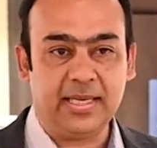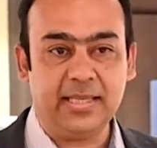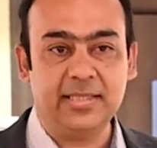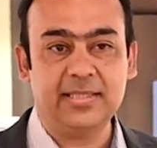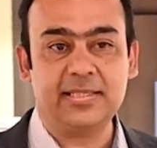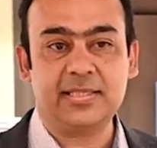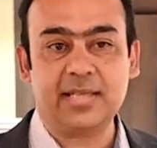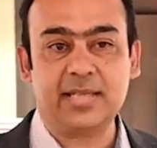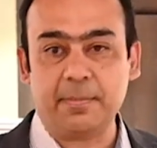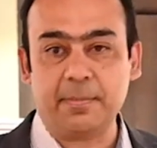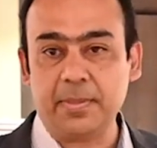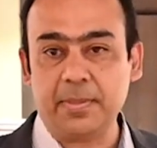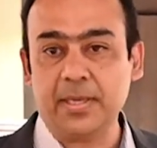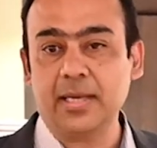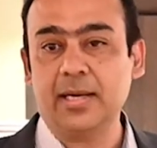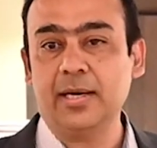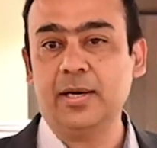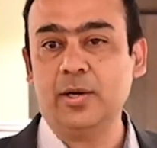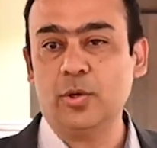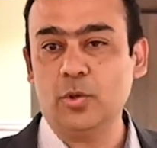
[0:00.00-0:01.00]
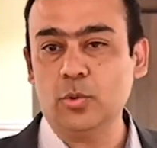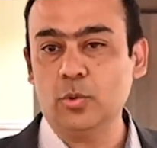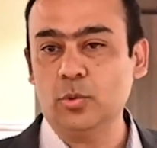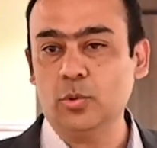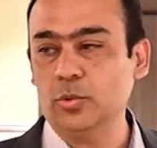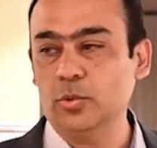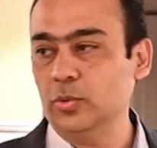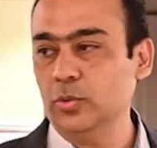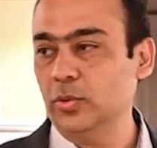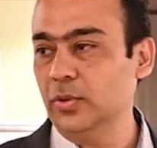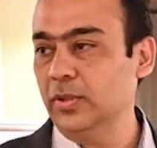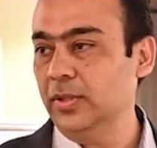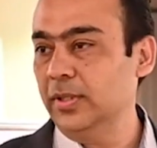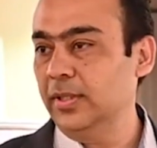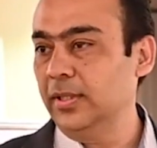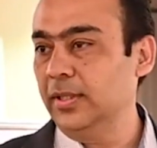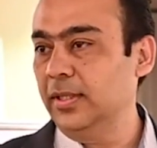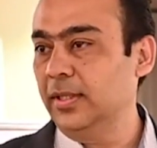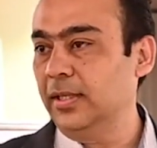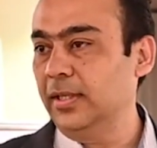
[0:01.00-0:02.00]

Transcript: how you can improve your